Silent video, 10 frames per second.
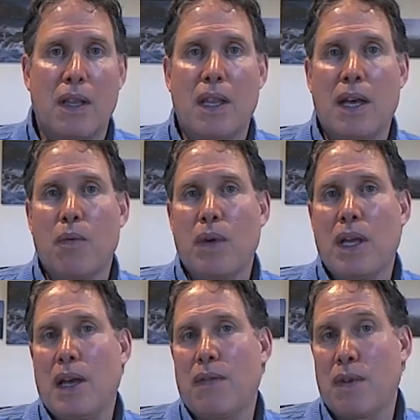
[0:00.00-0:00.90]
that
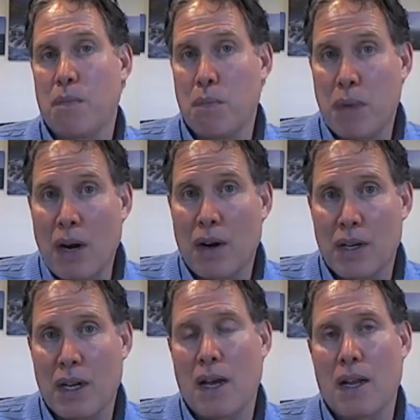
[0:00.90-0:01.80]
we have
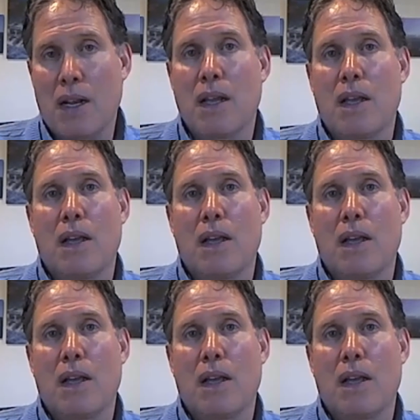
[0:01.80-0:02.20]
embarked on